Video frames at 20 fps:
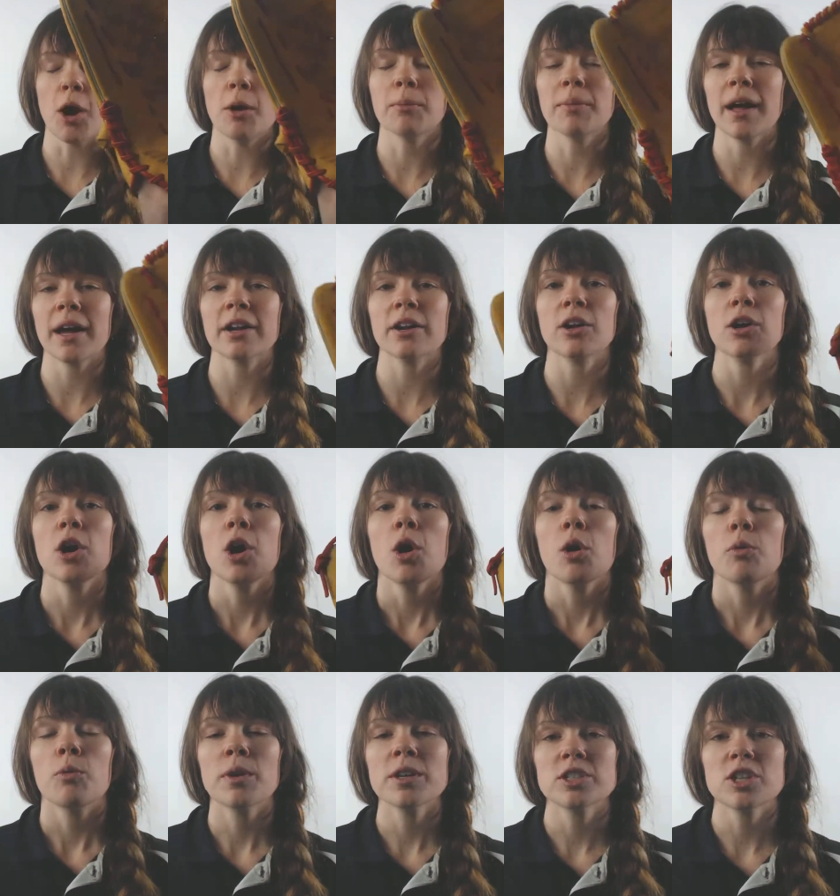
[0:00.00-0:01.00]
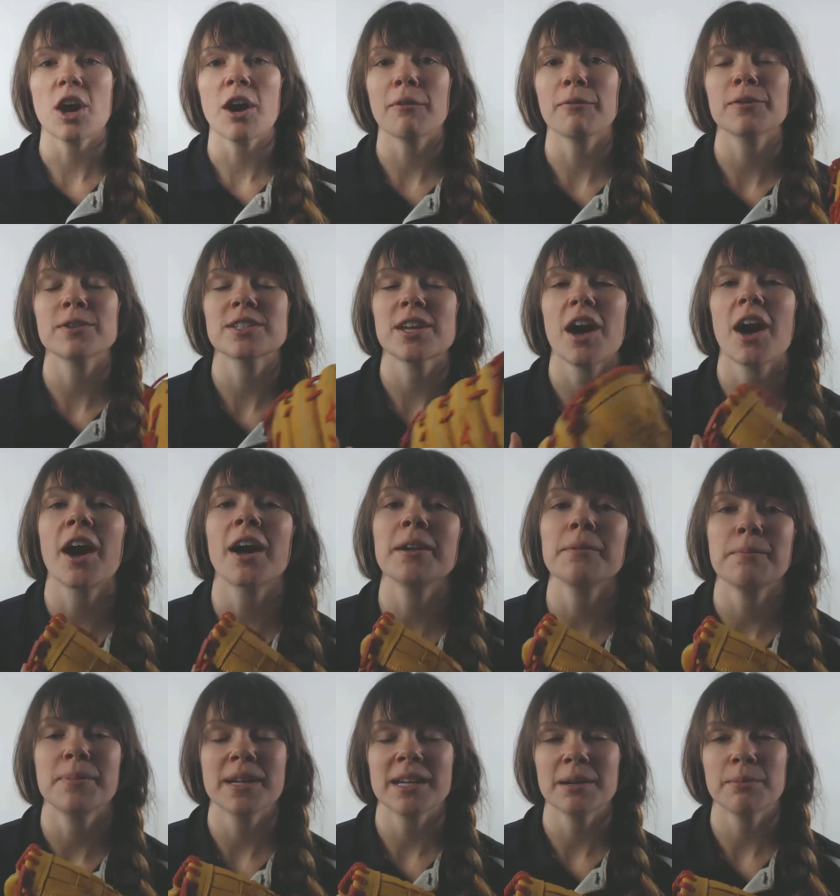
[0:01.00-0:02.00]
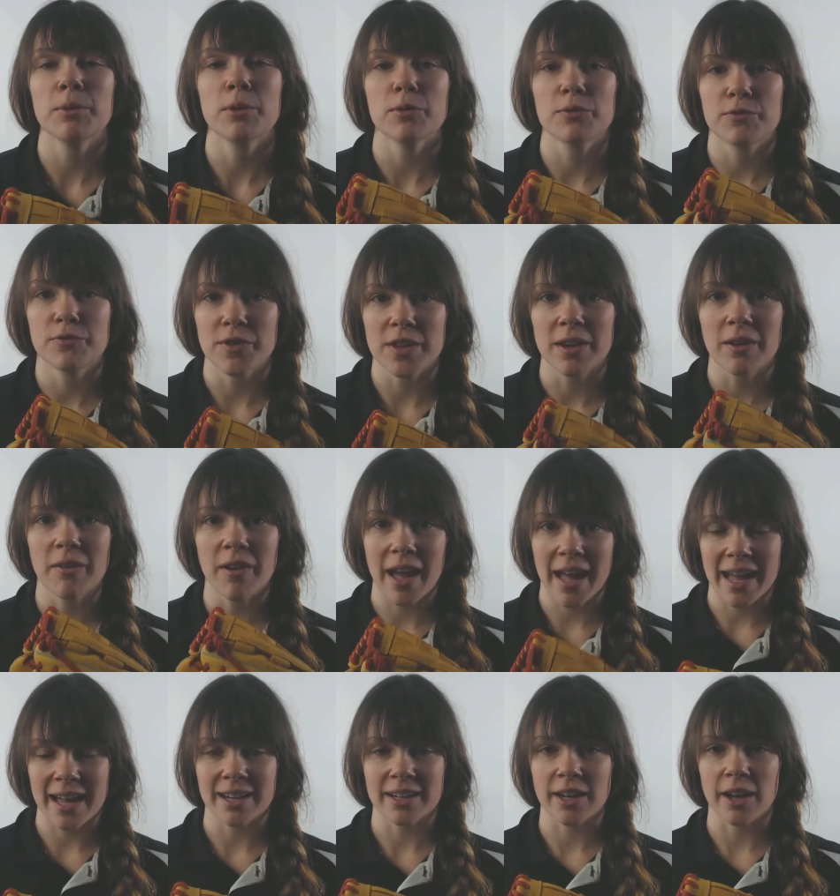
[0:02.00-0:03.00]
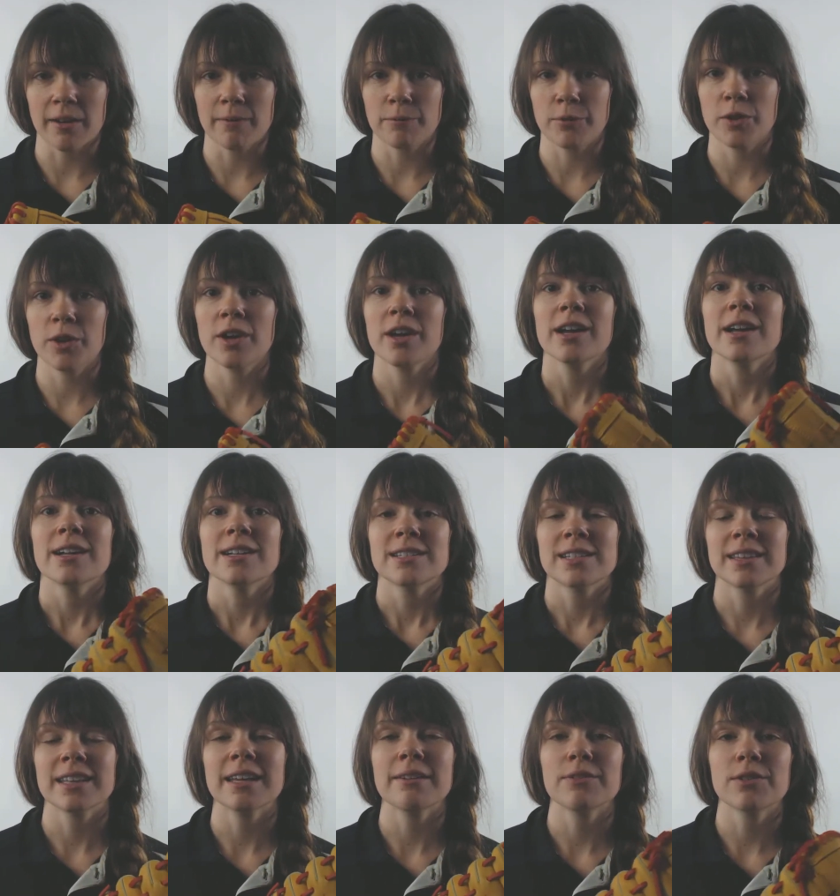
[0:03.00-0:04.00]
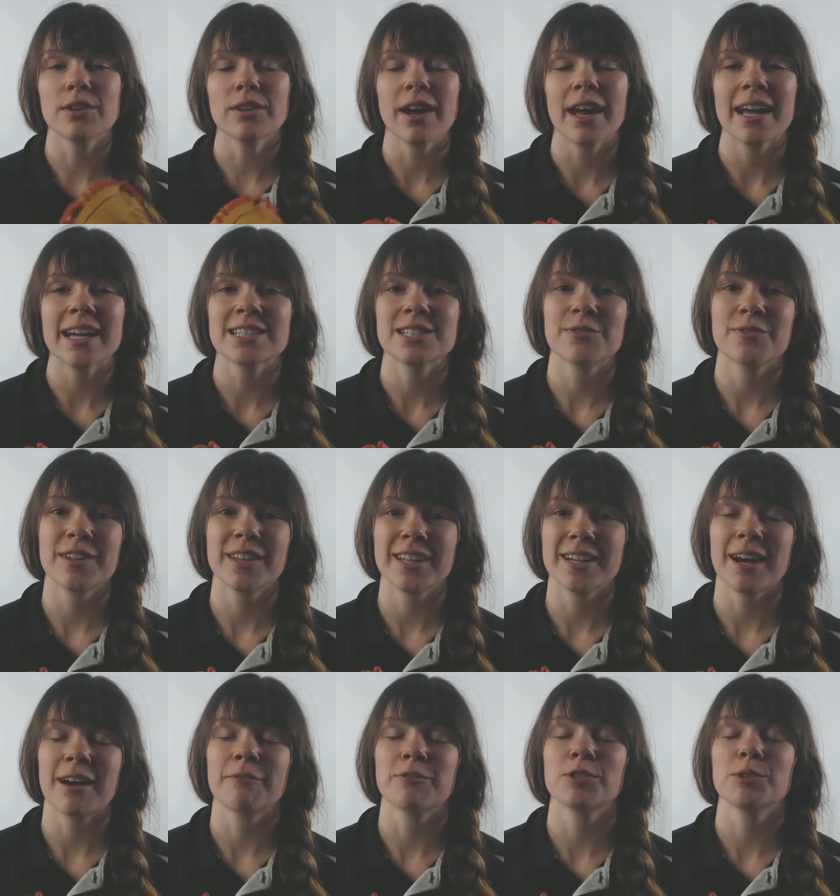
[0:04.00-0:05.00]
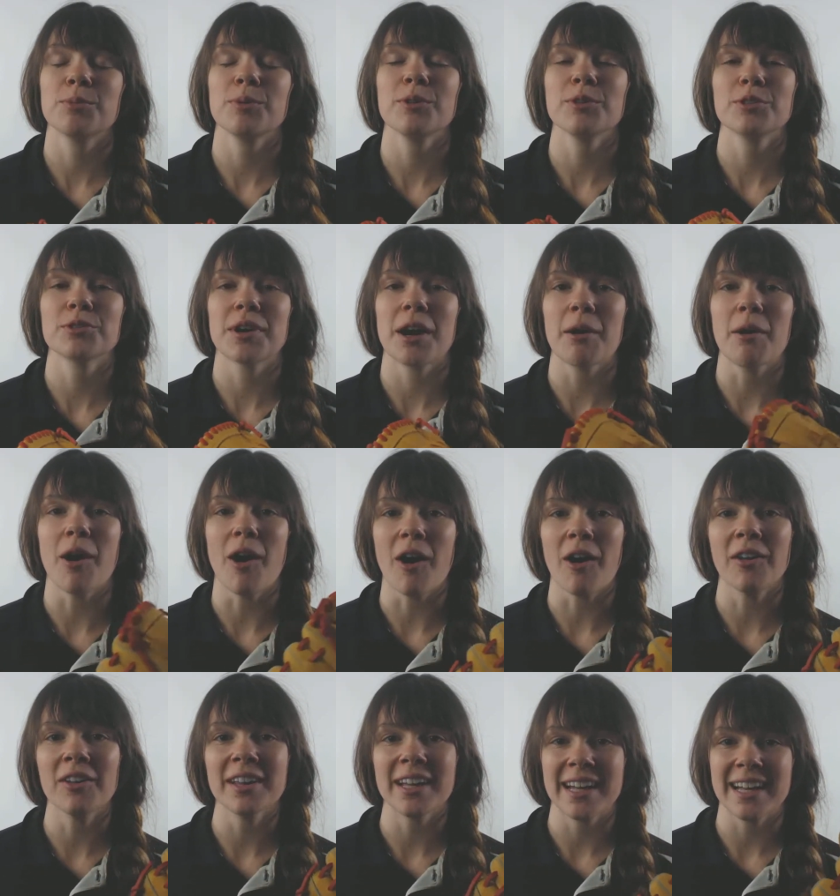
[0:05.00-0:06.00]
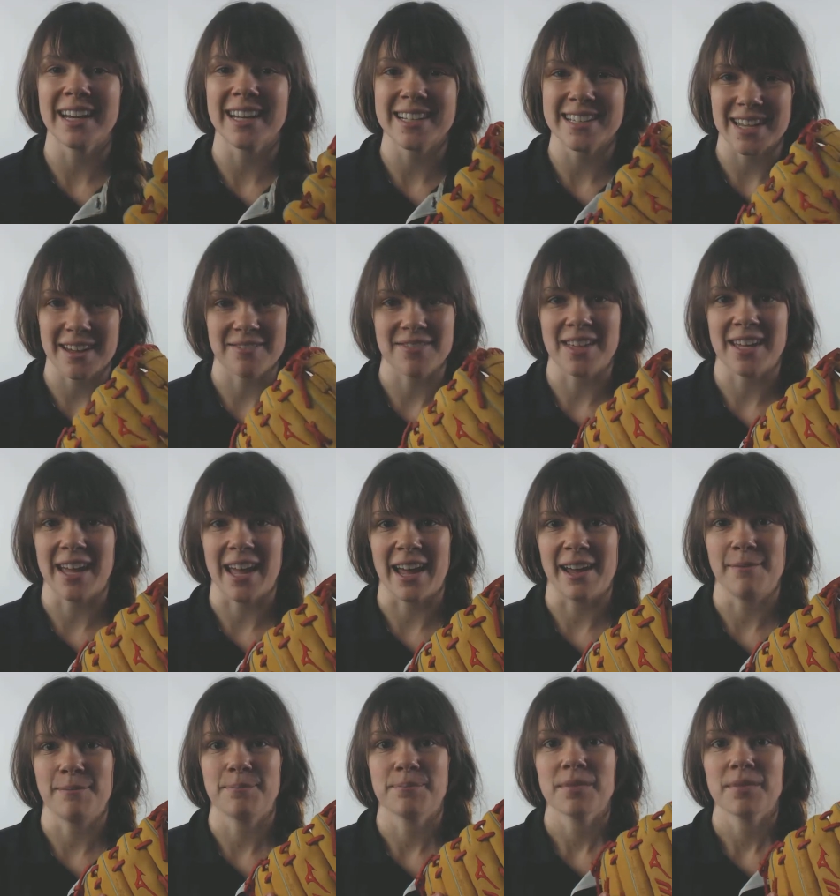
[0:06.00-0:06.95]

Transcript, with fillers: palm liner which offers unbeatable feel and comfort to leave your hands feeling comfortable throughout all innings of the game.